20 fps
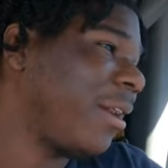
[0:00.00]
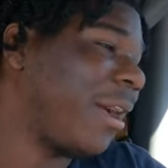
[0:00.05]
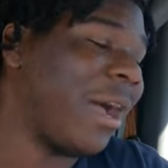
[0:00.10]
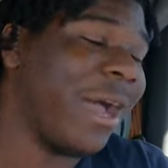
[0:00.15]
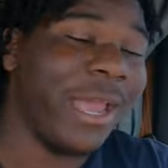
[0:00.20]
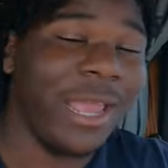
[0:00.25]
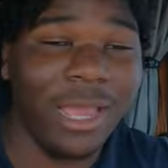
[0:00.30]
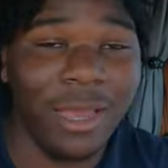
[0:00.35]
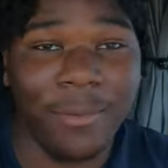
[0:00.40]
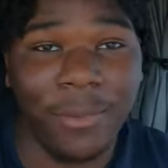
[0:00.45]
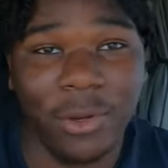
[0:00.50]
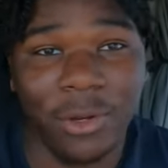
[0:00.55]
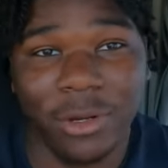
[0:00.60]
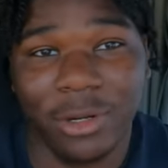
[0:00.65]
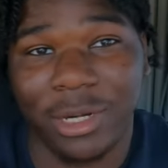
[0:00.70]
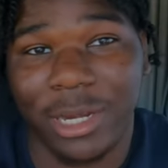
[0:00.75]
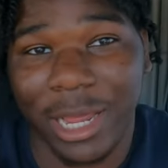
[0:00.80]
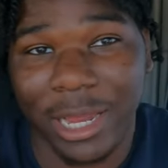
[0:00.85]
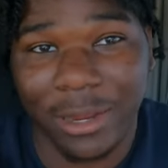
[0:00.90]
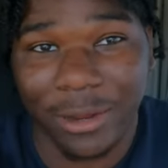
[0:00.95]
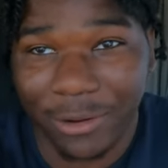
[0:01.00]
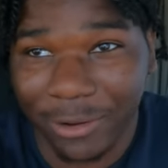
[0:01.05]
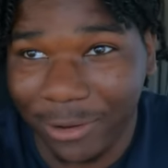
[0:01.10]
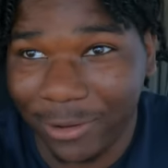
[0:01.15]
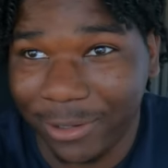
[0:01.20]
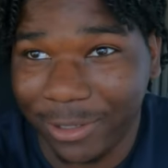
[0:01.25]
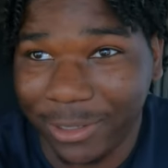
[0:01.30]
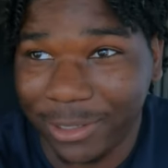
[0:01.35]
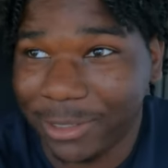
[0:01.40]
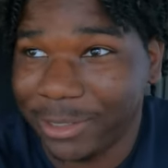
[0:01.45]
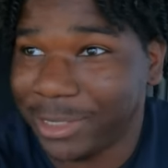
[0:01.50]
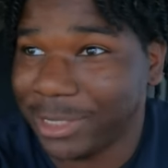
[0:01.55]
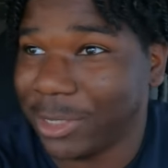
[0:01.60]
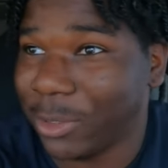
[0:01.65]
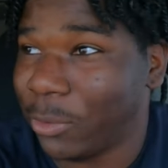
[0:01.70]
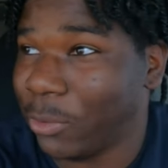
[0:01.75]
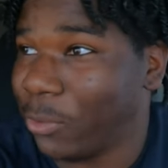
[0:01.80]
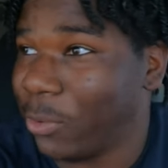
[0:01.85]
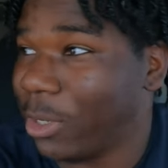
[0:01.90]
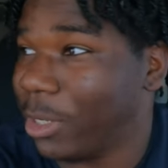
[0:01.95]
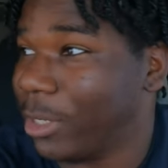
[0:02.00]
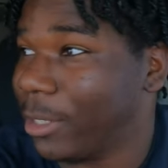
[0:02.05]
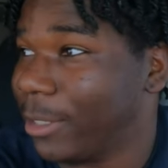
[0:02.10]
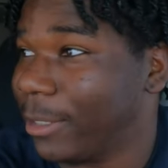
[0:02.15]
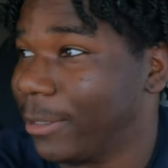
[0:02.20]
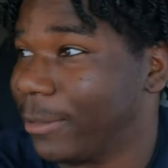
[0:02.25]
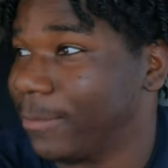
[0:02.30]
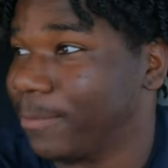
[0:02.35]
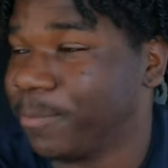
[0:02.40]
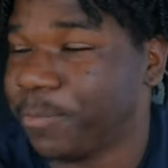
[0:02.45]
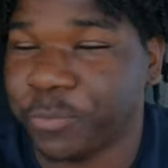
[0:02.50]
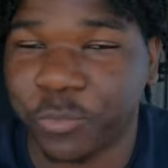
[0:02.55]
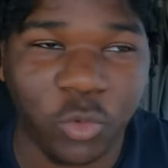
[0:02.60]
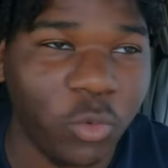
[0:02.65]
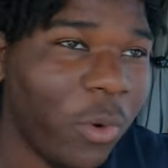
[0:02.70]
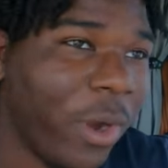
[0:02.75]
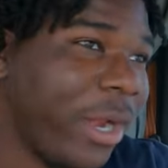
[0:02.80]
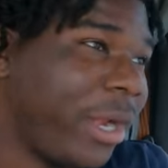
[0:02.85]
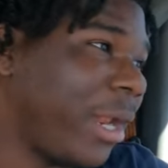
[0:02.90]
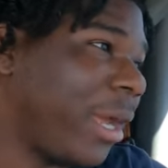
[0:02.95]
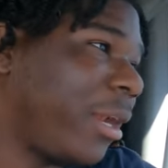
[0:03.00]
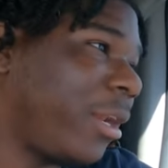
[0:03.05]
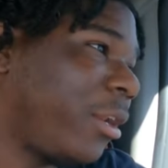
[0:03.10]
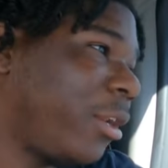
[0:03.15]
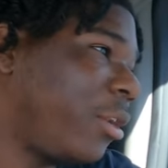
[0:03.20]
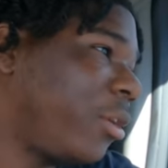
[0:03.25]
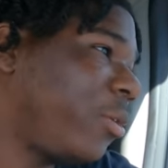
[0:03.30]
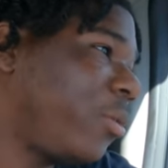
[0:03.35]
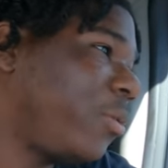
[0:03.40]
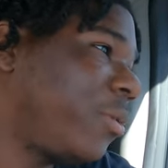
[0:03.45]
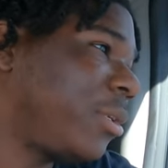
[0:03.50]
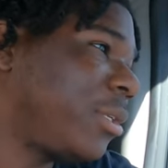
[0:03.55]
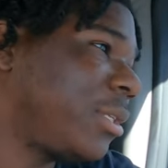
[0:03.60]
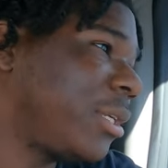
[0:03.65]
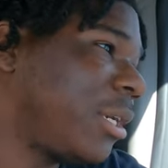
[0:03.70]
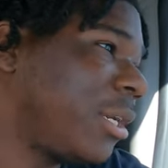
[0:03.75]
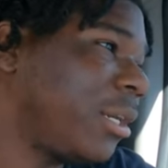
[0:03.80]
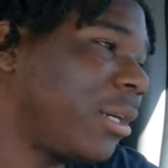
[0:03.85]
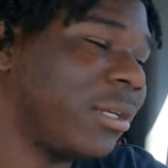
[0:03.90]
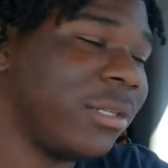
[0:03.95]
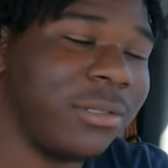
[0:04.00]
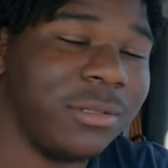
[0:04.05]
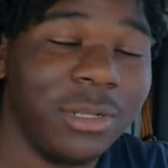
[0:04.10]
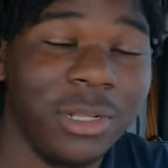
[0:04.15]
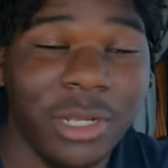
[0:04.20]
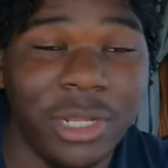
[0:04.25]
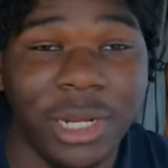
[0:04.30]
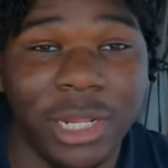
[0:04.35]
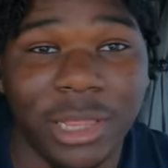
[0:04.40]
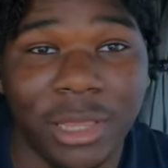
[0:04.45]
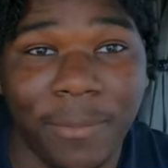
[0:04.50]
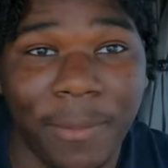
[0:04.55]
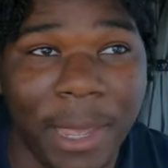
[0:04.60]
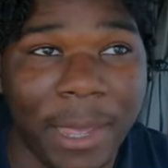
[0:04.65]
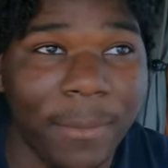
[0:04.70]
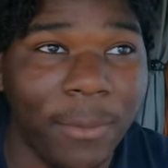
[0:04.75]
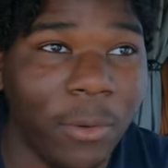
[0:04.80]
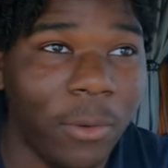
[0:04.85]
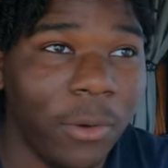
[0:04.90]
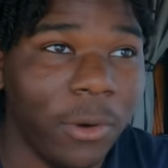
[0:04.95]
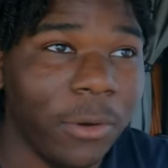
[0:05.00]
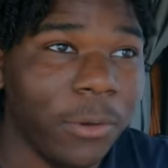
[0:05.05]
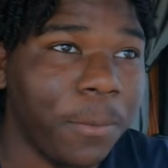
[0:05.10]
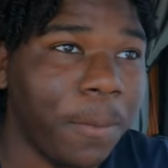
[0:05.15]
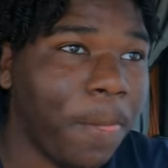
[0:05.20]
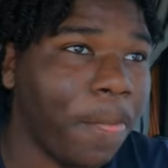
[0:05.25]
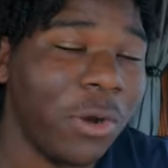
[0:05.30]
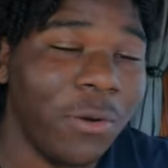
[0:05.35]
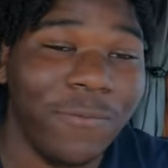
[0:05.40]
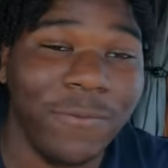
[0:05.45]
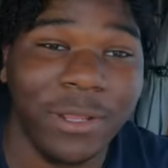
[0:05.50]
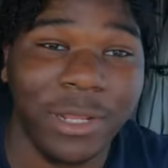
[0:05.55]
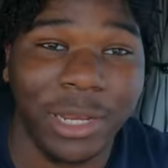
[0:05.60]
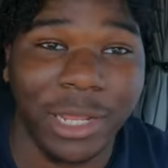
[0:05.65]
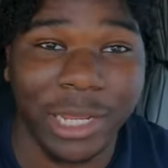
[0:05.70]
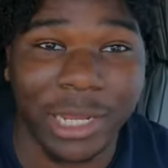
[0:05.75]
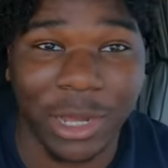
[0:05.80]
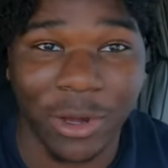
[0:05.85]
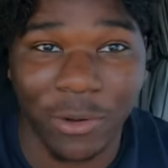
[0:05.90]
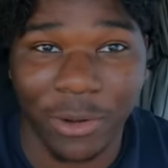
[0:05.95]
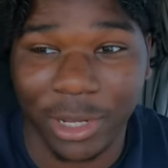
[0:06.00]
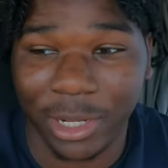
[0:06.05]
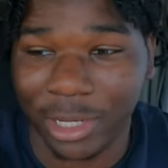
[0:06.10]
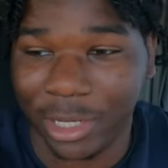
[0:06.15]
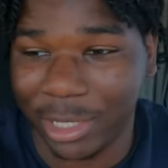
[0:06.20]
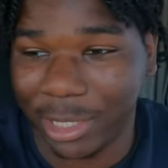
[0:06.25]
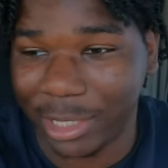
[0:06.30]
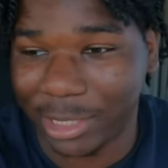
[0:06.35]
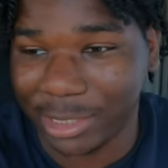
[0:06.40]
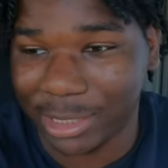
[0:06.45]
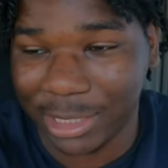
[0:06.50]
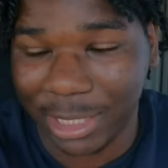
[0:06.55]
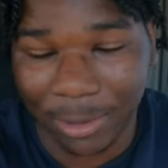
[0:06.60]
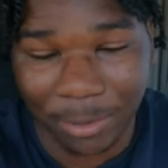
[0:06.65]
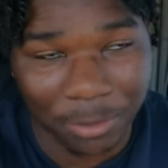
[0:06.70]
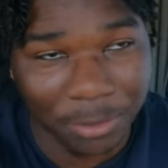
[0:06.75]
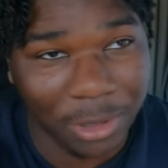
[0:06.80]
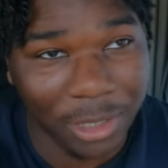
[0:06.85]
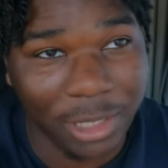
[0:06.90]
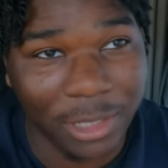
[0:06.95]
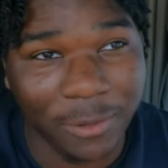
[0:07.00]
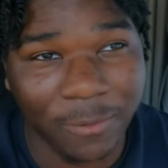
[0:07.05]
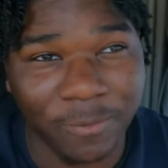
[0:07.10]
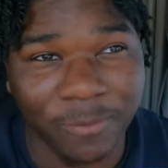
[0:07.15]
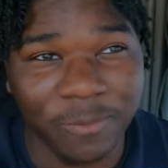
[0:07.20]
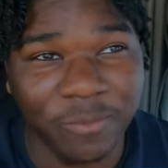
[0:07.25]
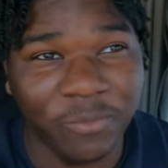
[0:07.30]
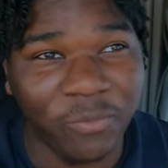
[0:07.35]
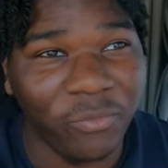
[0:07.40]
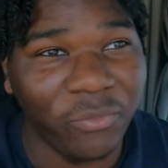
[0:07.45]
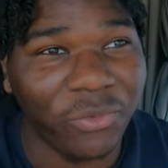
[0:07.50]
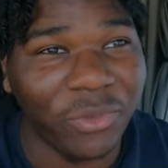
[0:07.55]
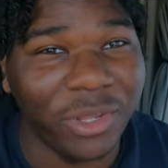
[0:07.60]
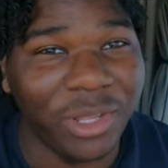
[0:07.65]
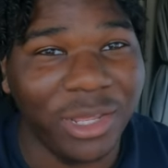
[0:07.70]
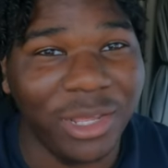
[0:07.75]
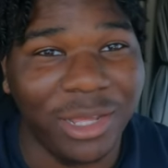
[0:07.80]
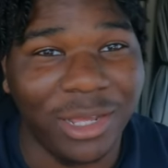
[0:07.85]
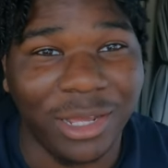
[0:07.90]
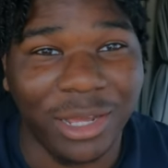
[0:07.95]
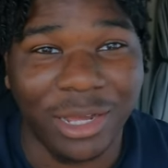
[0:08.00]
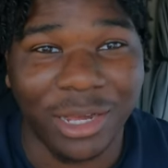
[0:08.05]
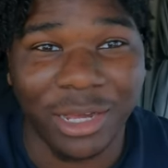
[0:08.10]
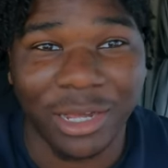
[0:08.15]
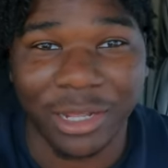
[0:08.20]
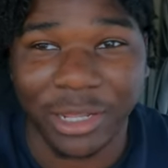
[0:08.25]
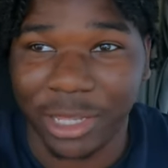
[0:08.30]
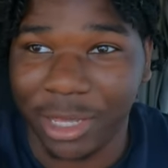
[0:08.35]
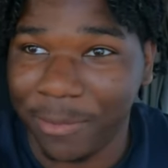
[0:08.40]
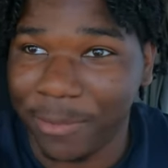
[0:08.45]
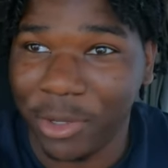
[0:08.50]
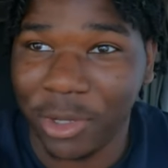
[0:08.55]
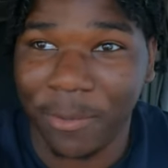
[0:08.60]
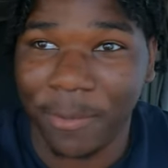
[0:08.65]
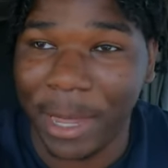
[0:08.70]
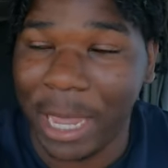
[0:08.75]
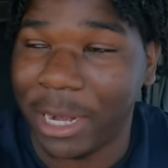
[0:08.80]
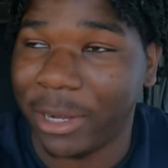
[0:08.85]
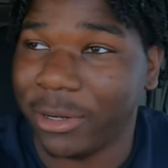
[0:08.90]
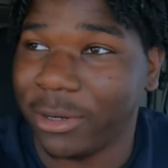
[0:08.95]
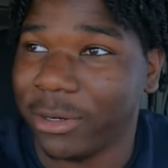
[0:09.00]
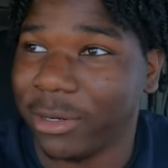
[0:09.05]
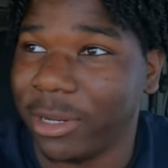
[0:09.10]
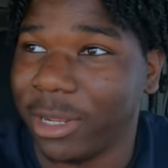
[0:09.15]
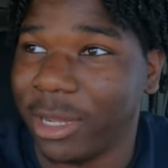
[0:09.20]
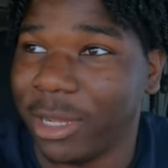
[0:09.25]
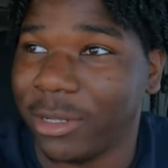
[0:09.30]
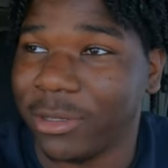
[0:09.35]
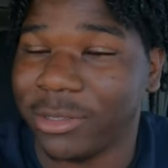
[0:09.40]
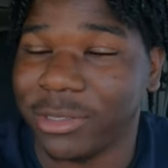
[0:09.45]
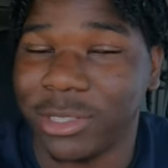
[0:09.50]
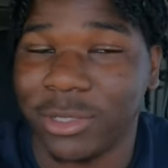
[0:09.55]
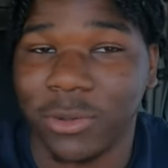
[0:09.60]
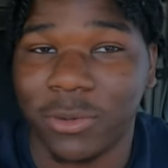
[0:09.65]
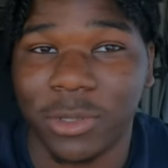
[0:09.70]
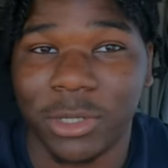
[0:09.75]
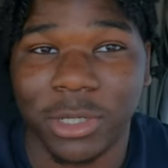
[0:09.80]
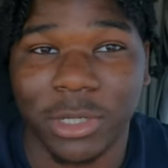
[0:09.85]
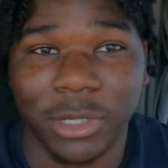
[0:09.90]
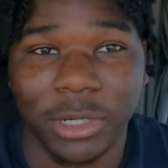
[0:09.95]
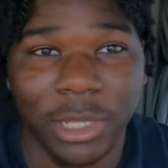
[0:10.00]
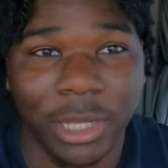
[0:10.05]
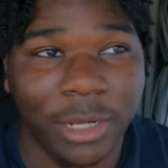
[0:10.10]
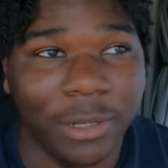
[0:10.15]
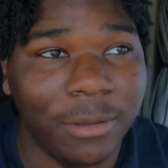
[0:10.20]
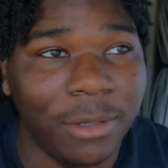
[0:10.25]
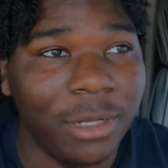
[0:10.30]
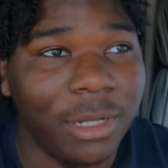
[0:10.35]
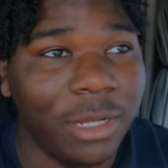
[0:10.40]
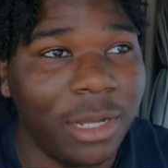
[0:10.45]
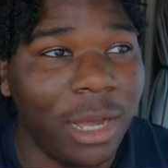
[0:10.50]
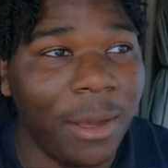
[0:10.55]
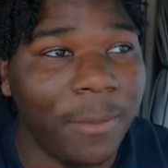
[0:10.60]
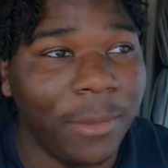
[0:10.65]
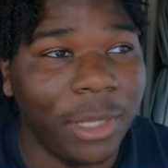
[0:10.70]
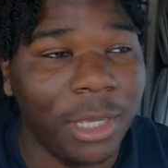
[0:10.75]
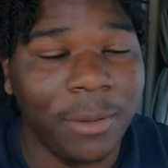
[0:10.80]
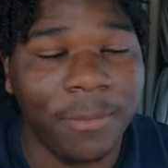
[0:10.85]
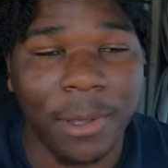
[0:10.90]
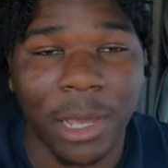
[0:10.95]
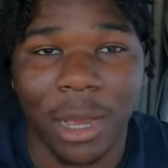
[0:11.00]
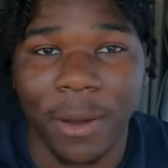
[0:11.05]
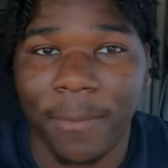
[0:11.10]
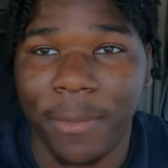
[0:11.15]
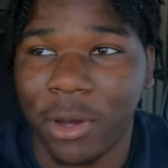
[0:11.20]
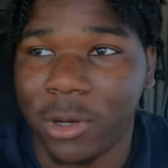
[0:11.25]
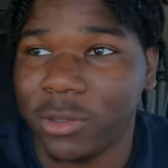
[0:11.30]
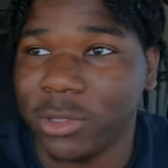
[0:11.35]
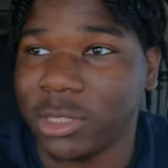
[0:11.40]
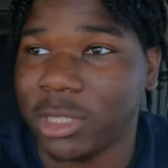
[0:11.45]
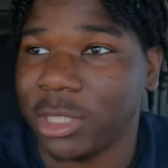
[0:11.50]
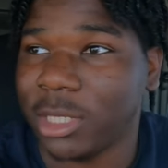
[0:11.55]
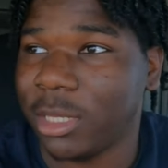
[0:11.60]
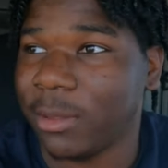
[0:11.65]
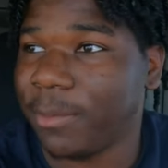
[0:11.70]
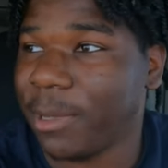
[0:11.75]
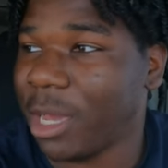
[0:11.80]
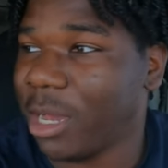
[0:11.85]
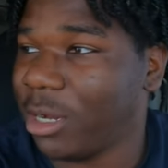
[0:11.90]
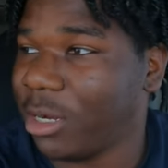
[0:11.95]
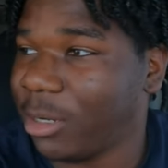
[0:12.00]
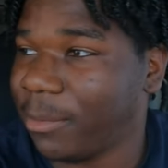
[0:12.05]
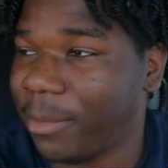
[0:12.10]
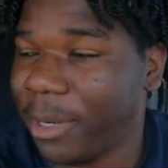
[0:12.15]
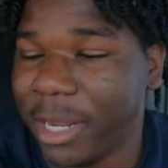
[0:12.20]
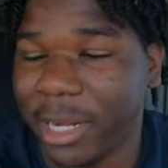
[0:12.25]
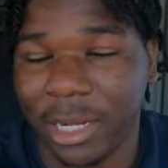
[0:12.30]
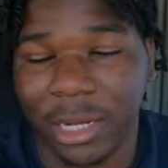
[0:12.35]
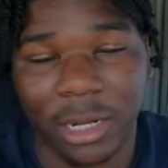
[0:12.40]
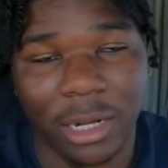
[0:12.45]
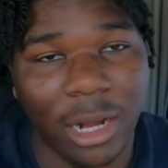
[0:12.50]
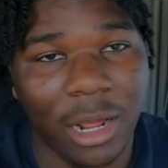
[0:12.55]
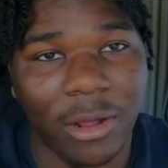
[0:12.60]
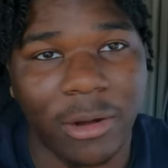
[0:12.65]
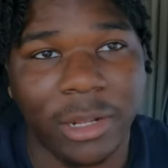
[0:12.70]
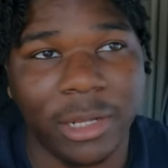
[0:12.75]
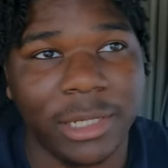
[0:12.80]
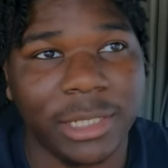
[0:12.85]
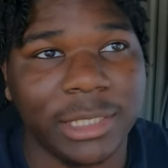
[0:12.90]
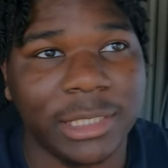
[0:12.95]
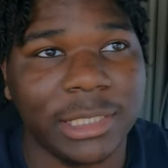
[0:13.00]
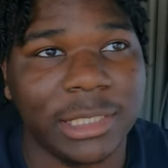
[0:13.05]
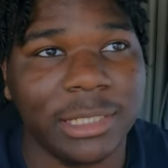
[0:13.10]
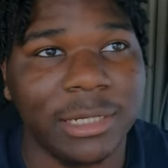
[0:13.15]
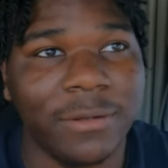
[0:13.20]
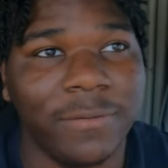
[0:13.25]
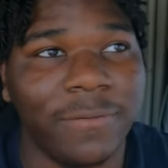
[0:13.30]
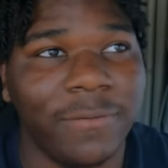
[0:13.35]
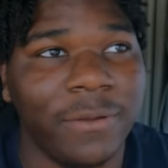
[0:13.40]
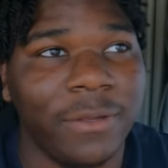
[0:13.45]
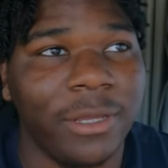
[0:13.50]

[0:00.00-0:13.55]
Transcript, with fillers: I am here a day early, so uh, right now the dude is uh, looking at the paperwork. Hopefully they go ahead and accept me uh, and get me up out of here, y'all. So yeah, I'm gonna keep y'all posted, keep y'all updated and all that good stuff.